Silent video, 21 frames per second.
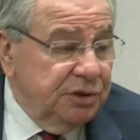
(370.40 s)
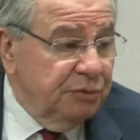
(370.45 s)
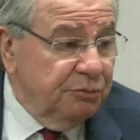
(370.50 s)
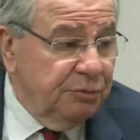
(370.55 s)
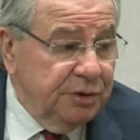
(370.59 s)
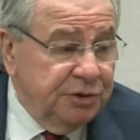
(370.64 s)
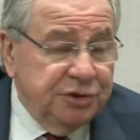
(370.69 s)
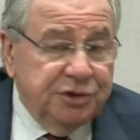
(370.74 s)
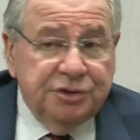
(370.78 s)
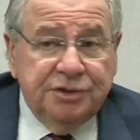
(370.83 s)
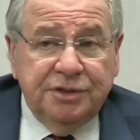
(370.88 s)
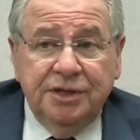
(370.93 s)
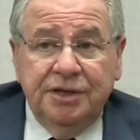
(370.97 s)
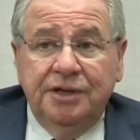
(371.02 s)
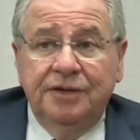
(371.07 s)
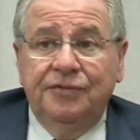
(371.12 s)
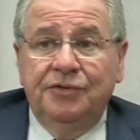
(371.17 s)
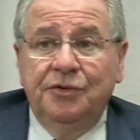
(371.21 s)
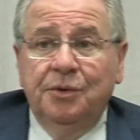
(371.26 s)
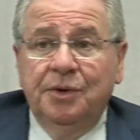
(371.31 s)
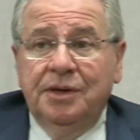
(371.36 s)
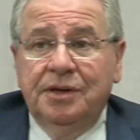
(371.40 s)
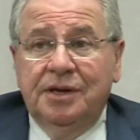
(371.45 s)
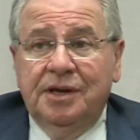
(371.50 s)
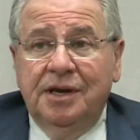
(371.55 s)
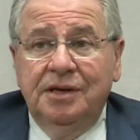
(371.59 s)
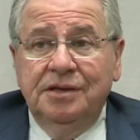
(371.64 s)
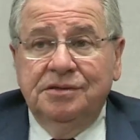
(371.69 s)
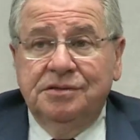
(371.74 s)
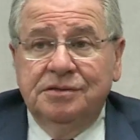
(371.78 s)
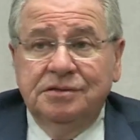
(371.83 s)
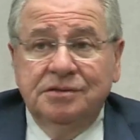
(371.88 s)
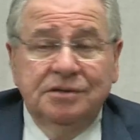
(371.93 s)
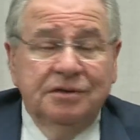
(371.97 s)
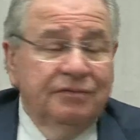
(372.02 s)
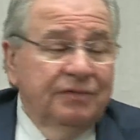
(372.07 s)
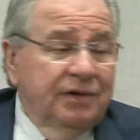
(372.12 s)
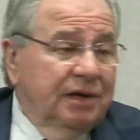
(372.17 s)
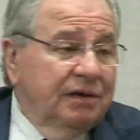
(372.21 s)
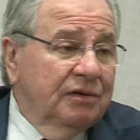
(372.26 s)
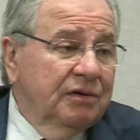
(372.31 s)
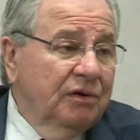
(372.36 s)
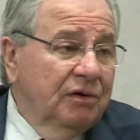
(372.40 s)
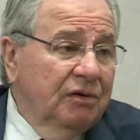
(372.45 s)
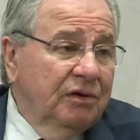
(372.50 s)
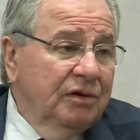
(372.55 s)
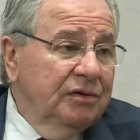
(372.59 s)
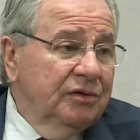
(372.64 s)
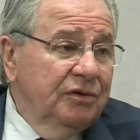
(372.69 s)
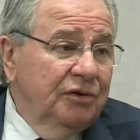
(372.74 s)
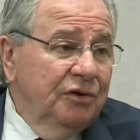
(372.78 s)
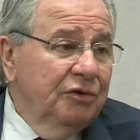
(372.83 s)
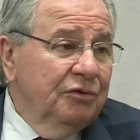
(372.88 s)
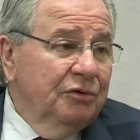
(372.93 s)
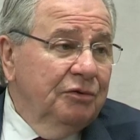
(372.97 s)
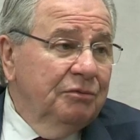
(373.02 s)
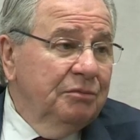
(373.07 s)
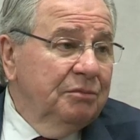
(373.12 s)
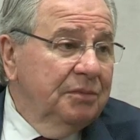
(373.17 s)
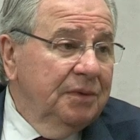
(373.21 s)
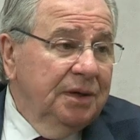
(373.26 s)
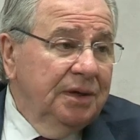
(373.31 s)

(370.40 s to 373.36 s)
what you did if you had cases of alcohol in your home.